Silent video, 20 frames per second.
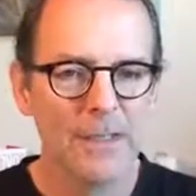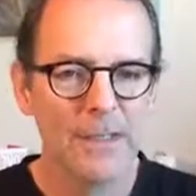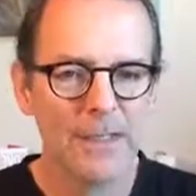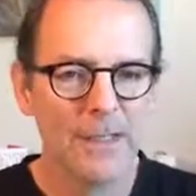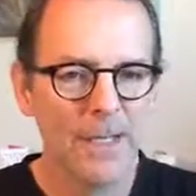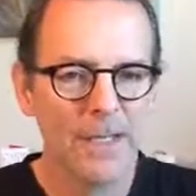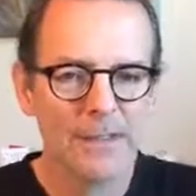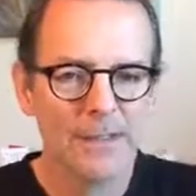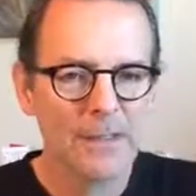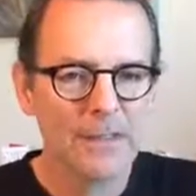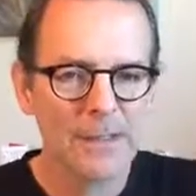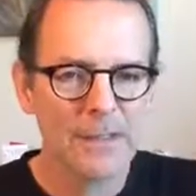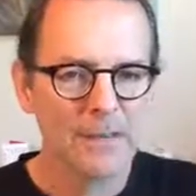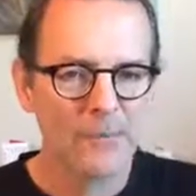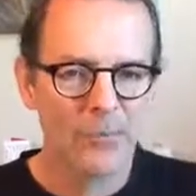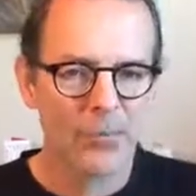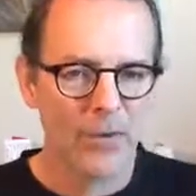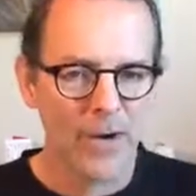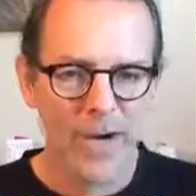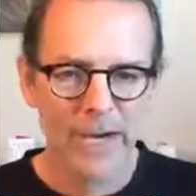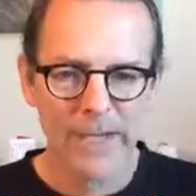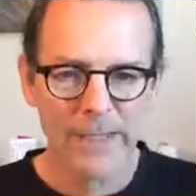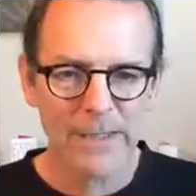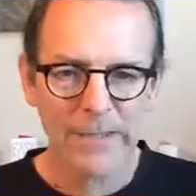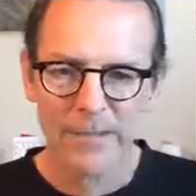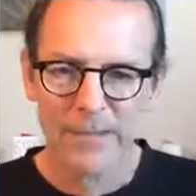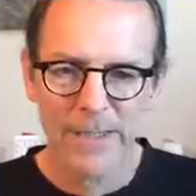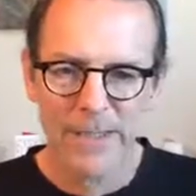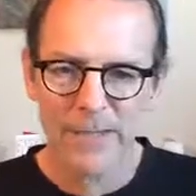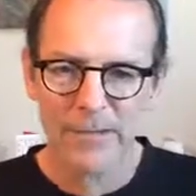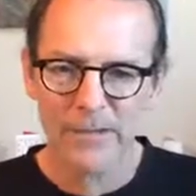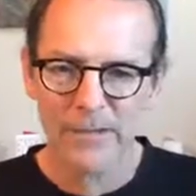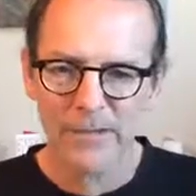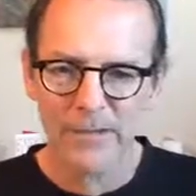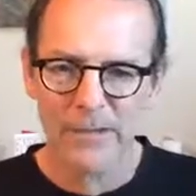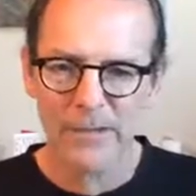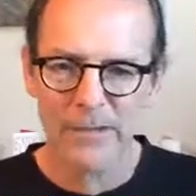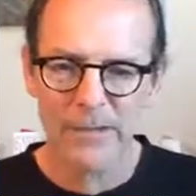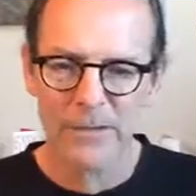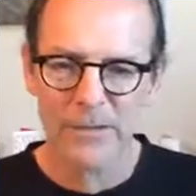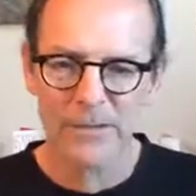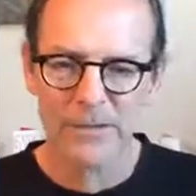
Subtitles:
that's pride is not of ego,